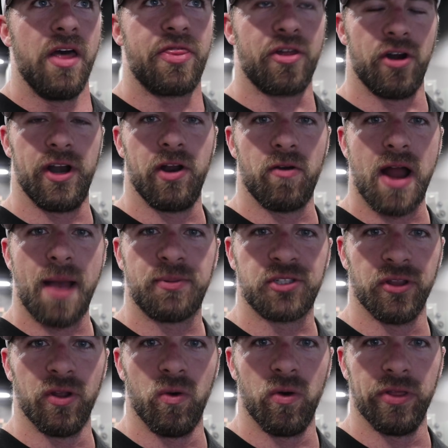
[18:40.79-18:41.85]
thirty
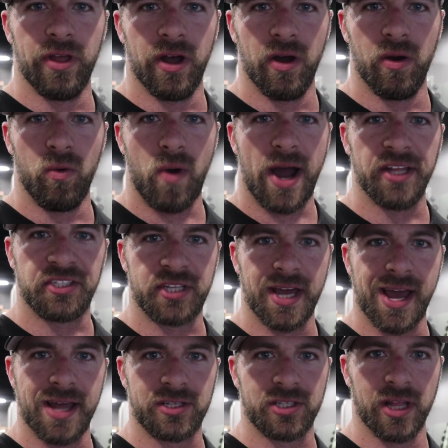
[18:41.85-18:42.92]
reps in the, the wide
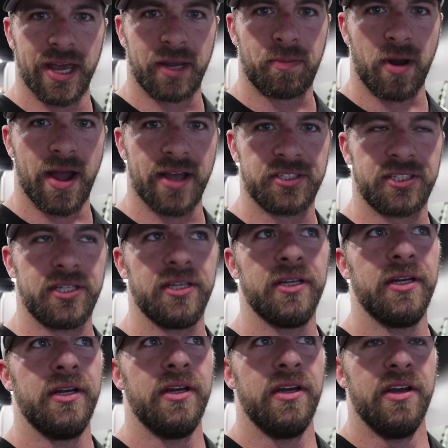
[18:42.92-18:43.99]
stance leg press,
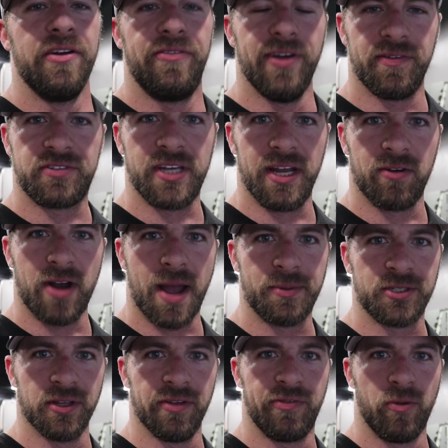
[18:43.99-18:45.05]
fifteen
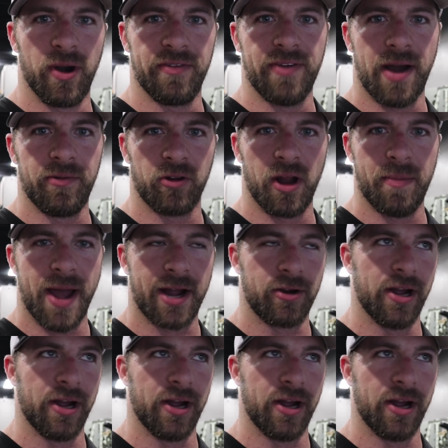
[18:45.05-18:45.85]
reps in the forty-five degree back